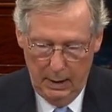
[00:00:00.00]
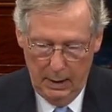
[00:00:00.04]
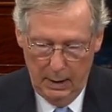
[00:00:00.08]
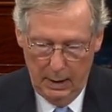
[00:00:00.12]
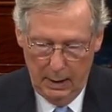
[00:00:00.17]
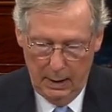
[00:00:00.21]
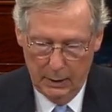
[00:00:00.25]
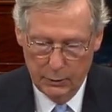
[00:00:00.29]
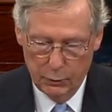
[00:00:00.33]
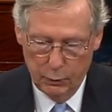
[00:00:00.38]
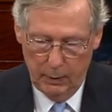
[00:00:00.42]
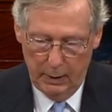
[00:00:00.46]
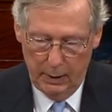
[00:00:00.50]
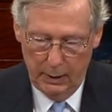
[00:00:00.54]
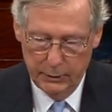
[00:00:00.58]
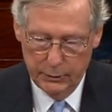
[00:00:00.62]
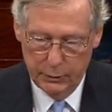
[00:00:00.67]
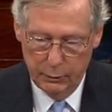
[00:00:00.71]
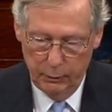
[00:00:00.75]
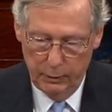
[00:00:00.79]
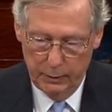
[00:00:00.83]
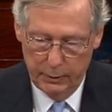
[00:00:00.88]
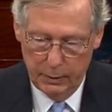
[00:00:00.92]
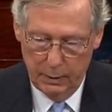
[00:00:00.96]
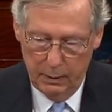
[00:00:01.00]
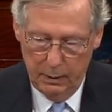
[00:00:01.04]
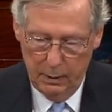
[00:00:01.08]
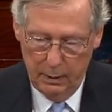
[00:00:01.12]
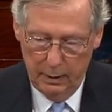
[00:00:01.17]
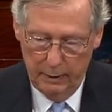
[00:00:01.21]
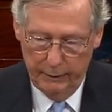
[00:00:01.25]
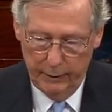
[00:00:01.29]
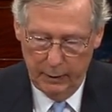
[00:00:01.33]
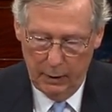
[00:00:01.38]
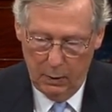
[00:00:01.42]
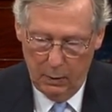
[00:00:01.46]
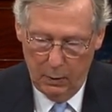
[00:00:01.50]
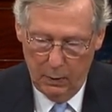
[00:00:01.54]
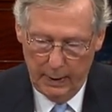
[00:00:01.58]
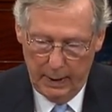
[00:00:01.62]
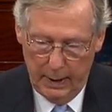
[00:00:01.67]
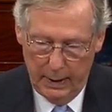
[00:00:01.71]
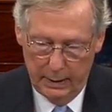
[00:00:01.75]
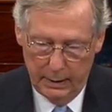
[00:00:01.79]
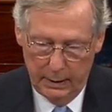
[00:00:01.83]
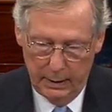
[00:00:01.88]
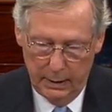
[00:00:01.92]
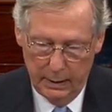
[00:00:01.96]
as well as the return of an old
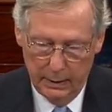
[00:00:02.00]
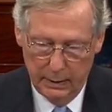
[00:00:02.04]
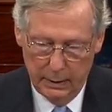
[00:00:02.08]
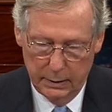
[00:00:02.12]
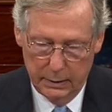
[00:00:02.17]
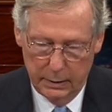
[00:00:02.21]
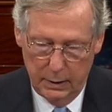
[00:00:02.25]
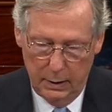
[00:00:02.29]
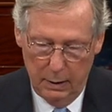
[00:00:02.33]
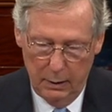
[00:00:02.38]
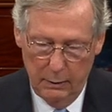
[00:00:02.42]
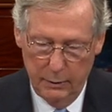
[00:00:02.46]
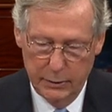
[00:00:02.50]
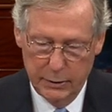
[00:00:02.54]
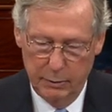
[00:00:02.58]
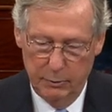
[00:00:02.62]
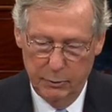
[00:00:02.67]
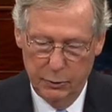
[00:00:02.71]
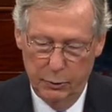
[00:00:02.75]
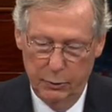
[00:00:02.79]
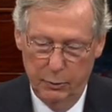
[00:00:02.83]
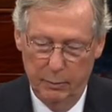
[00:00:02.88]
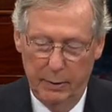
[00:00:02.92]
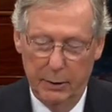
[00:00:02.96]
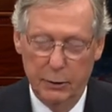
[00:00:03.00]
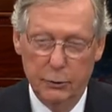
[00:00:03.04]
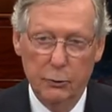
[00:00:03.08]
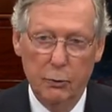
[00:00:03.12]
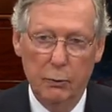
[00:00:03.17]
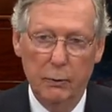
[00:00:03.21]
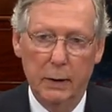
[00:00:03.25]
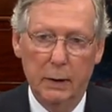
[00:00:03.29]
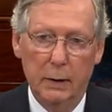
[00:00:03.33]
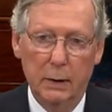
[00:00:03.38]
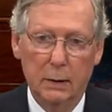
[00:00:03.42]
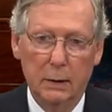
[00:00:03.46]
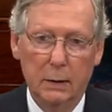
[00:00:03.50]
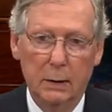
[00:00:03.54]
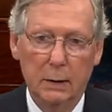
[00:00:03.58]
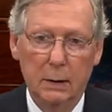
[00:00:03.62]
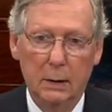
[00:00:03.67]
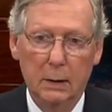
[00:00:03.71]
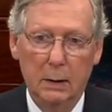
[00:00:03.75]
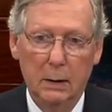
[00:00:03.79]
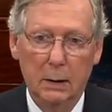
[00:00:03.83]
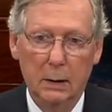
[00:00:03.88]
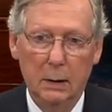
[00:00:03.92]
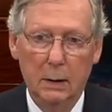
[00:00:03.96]
idea that terrorism should be treated
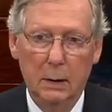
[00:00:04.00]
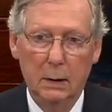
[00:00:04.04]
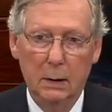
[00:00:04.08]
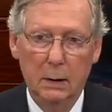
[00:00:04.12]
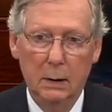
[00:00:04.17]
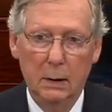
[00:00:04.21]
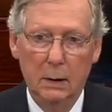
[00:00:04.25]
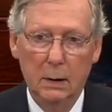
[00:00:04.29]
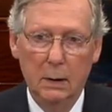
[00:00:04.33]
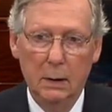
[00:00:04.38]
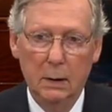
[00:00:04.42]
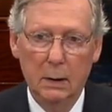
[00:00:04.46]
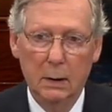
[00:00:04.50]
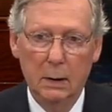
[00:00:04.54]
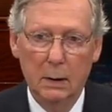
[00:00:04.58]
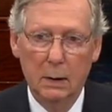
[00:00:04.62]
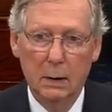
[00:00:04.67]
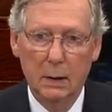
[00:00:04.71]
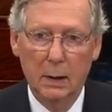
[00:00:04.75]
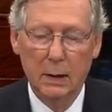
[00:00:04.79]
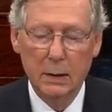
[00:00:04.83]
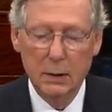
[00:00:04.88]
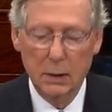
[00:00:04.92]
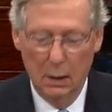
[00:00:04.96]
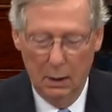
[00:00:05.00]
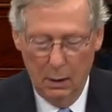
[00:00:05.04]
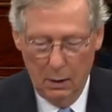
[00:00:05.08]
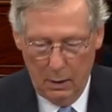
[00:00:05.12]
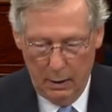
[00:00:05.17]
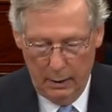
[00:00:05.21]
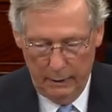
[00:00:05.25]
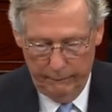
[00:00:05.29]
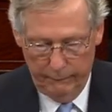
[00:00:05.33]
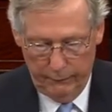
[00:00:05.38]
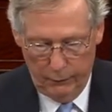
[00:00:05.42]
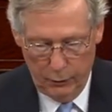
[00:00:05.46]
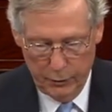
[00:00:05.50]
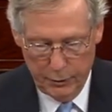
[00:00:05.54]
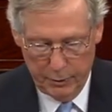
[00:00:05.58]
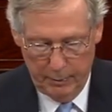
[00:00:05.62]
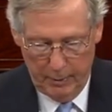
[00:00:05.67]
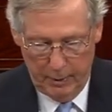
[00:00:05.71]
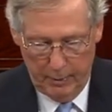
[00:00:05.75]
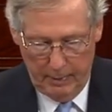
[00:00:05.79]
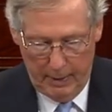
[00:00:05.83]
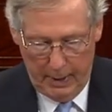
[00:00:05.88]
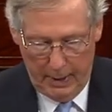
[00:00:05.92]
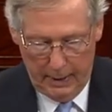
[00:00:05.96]
as a law
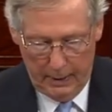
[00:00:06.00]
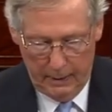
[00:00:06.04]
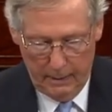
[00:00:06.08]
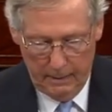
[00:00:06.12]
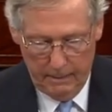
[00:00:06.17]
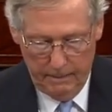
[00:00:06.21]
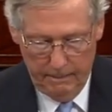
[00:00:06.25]
enforcement matter.